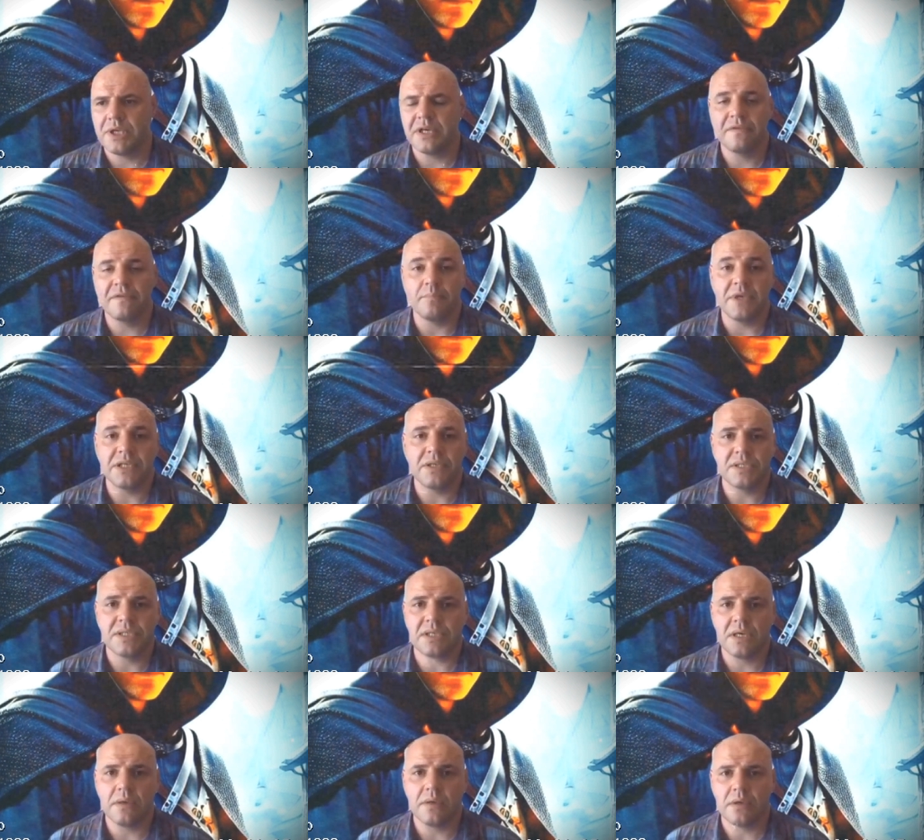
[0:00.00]
take
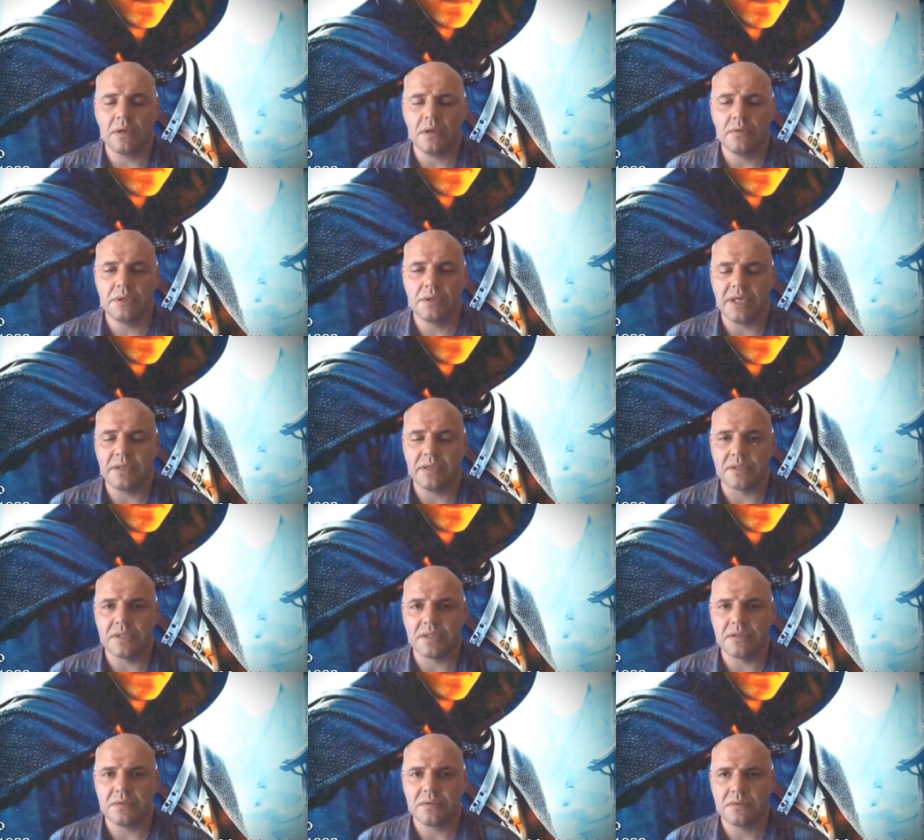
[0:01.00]
matters in our own
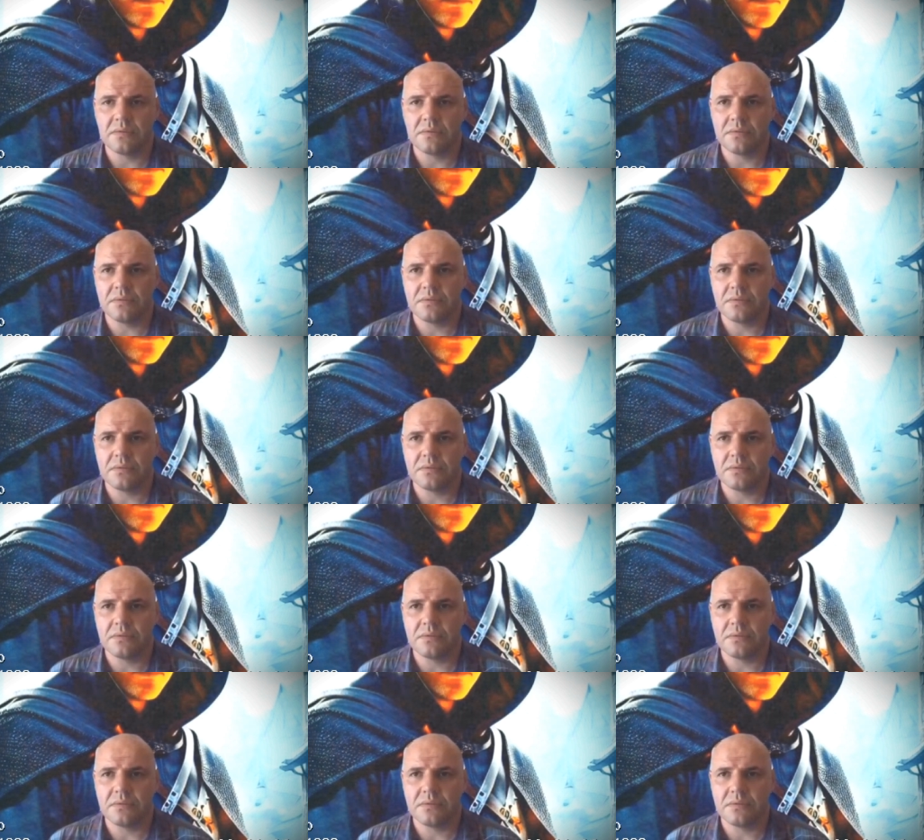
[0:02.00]
hands.